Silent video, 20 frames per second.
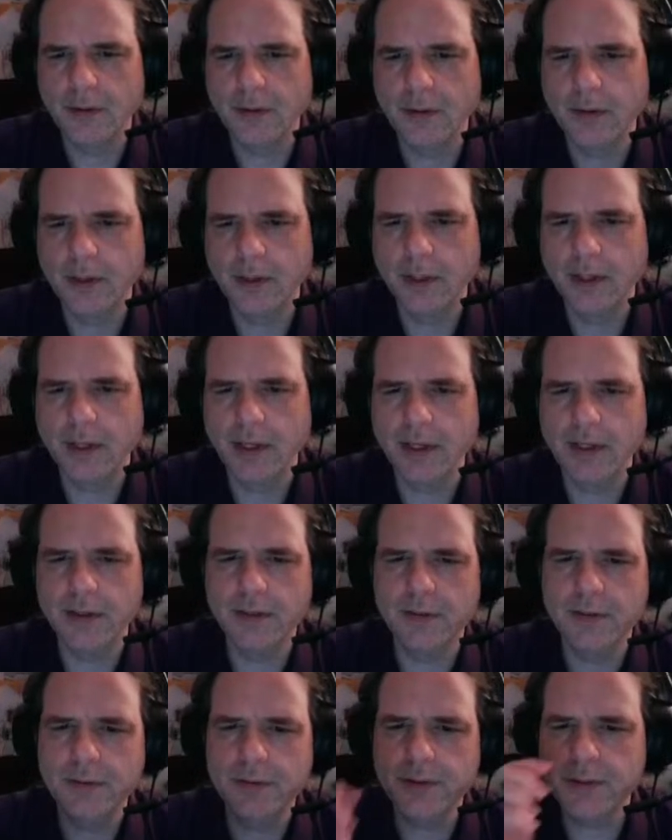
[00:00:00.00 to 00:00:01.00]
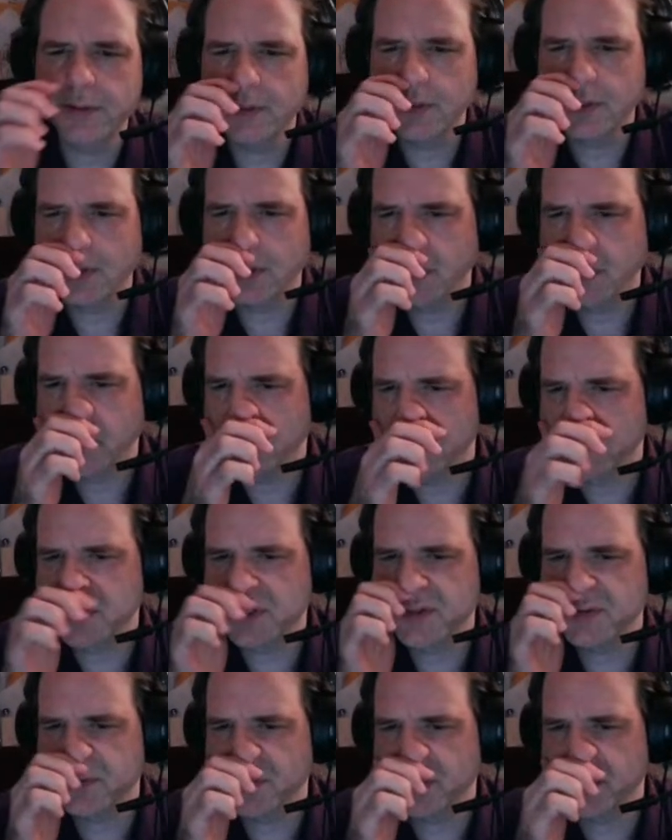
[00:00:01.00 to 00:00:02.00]
And I used it, oh,
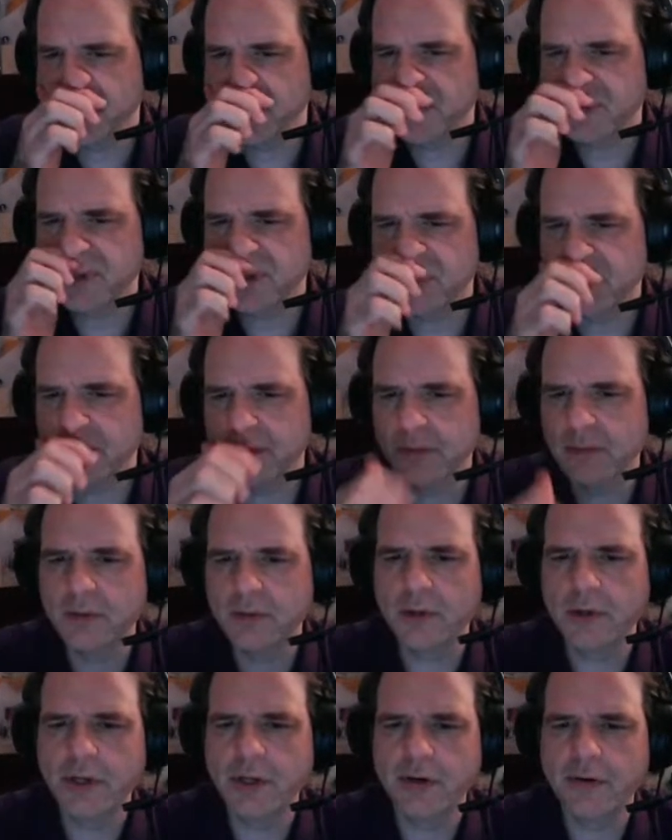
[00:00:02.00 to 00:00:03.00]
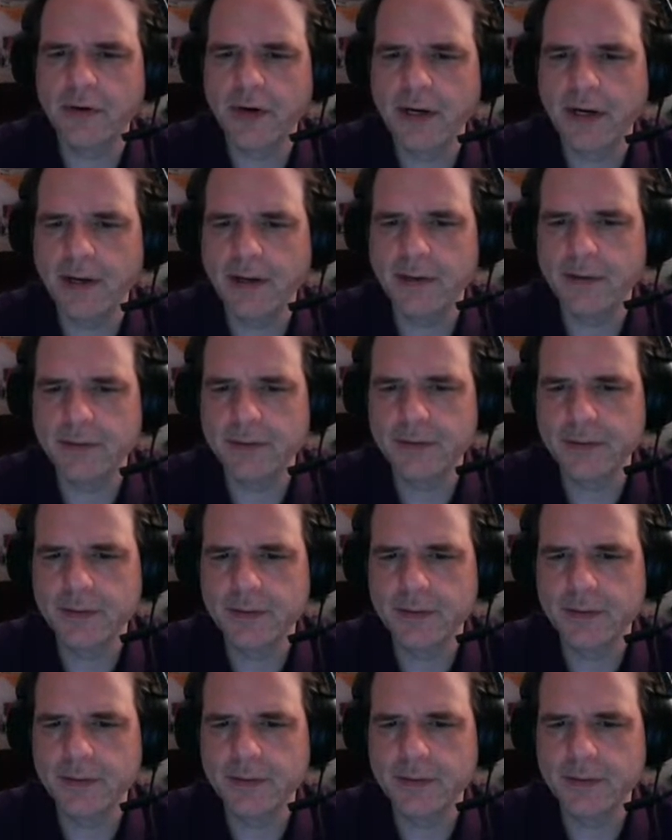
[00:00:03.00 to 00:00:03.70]
just for looking around.